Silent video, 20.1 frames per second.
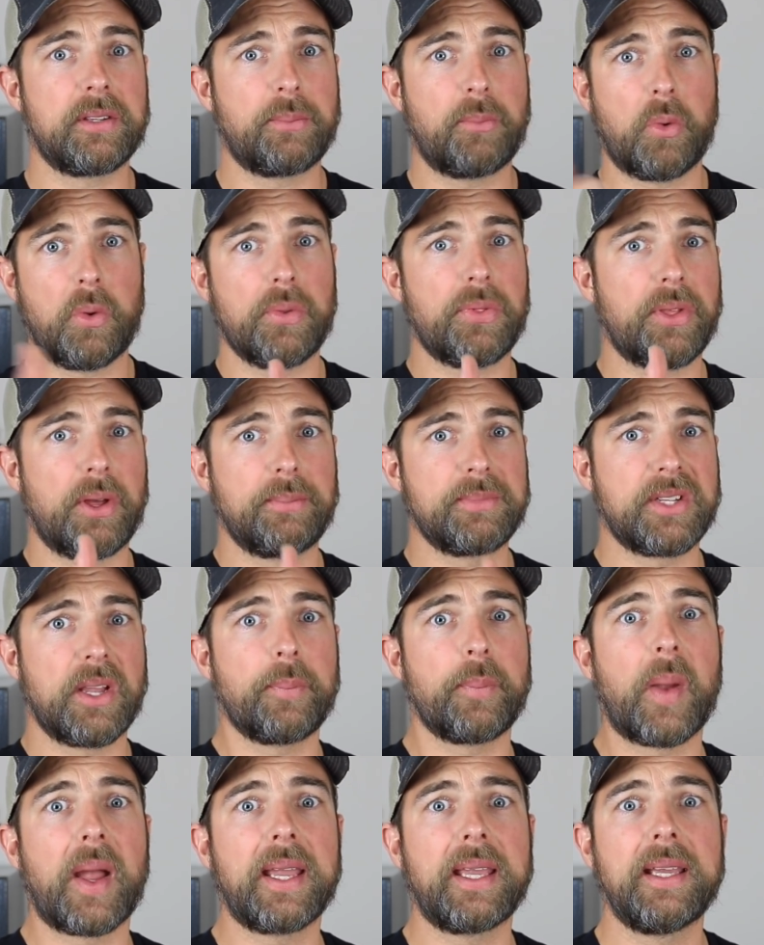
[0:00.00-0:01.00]
the more thumbs
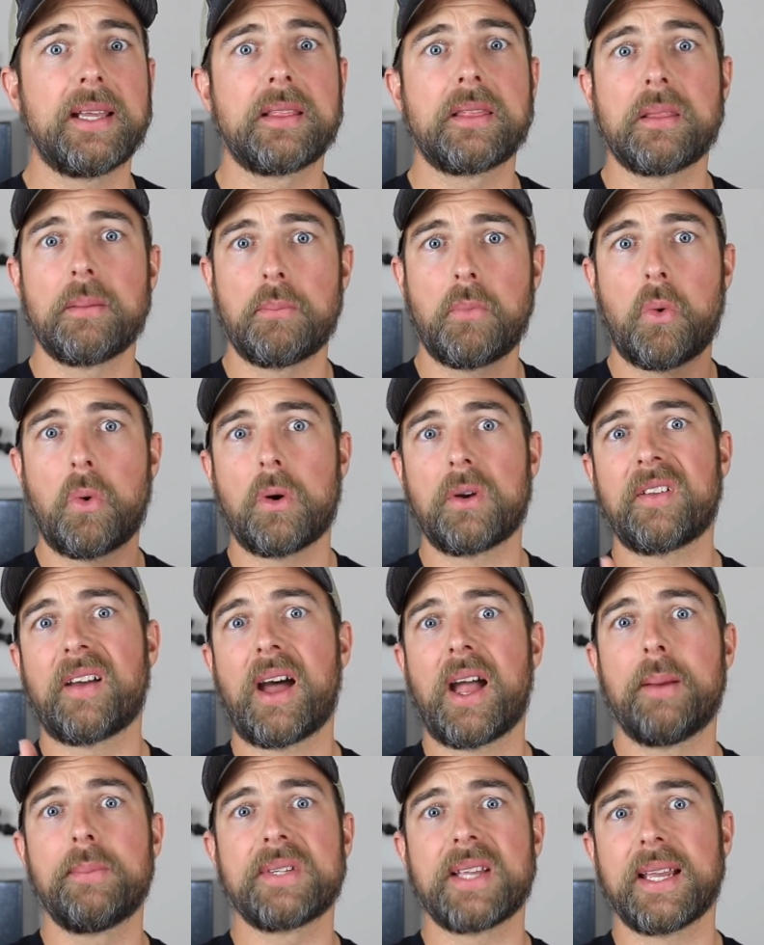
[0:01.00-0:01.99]
up I get, the more
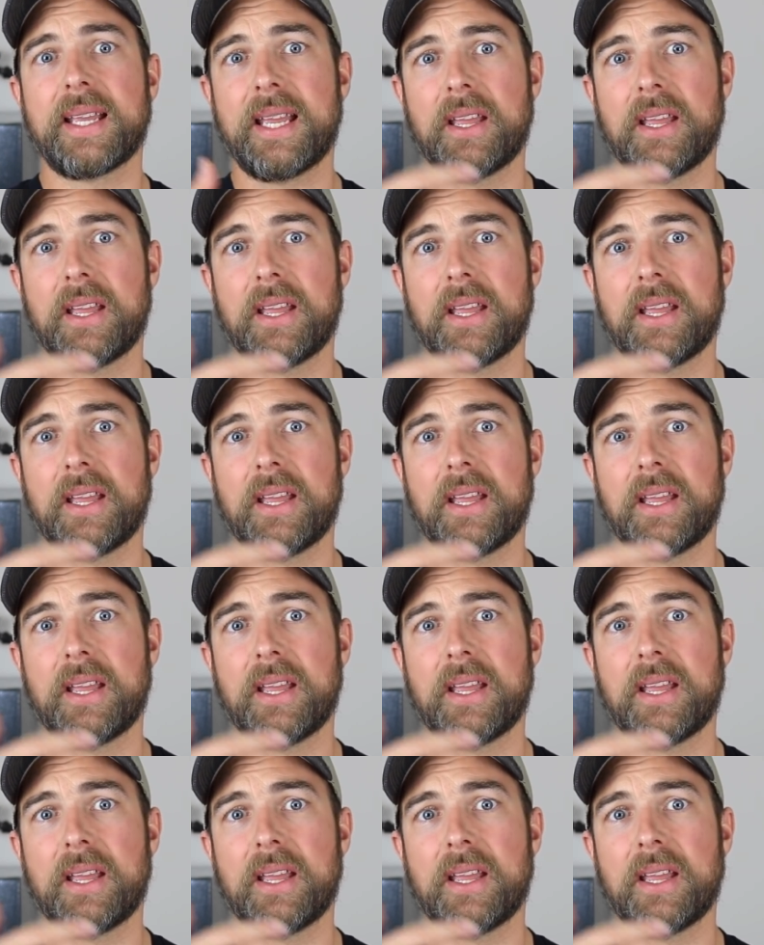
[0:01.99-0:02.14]
times I